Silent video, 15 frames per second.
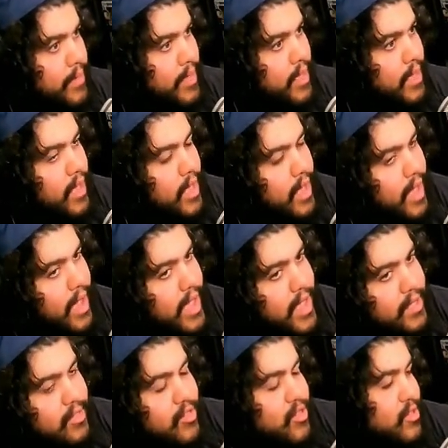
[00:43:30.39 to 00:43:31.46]
Mm-hmm.
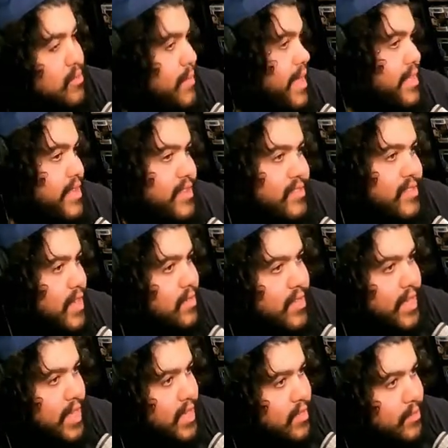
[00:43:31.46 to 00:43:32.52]
It's just mainly to sell
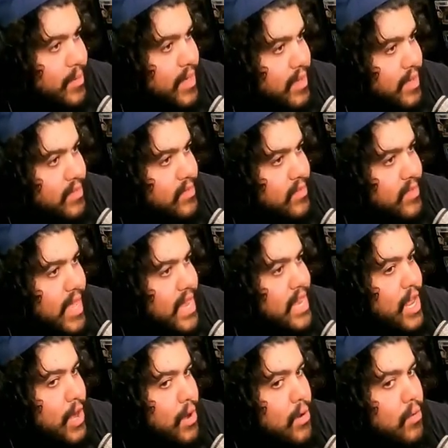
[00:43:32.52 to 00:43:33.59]
tickets because they
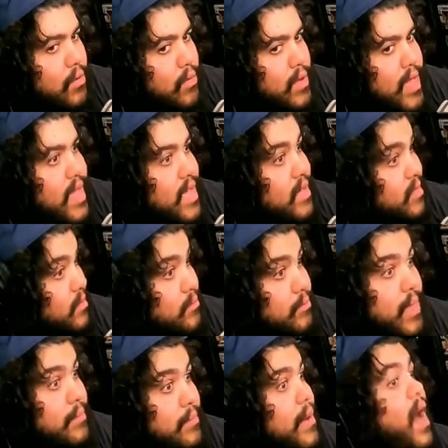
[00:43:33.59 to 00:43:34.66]
know he is a
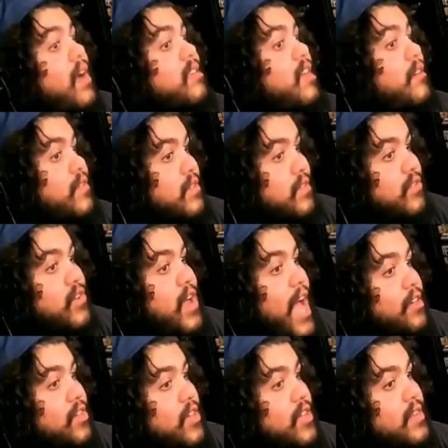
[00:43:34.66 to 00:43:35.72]
big box office
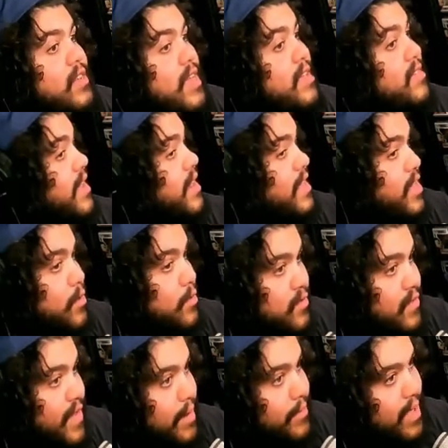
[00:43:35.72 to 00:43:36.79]
attraction. He's got a huge well,
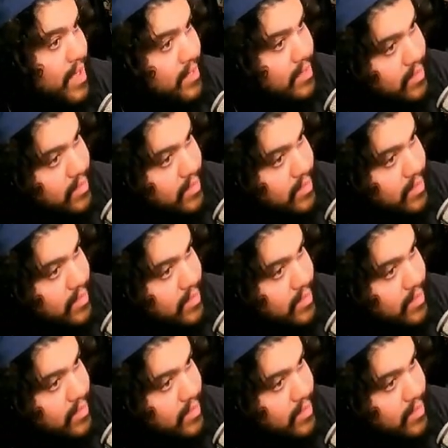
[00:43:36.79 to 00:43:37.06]
everyone, fan base.